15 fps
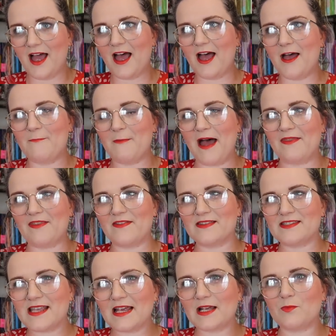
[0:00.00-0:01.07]
Um, and then
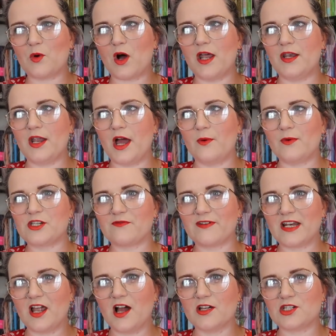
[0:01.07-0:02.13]
the second one, uh, which I
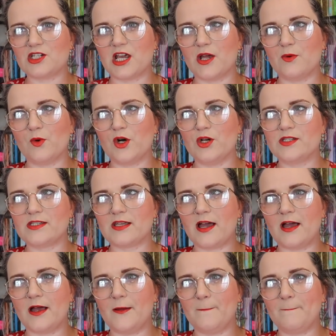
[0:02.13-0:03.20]
read last year, was
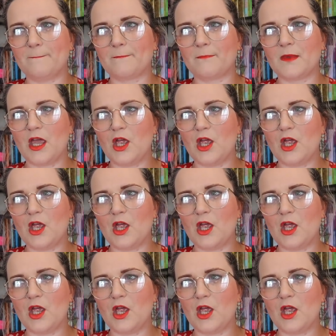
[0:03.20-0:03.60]
um,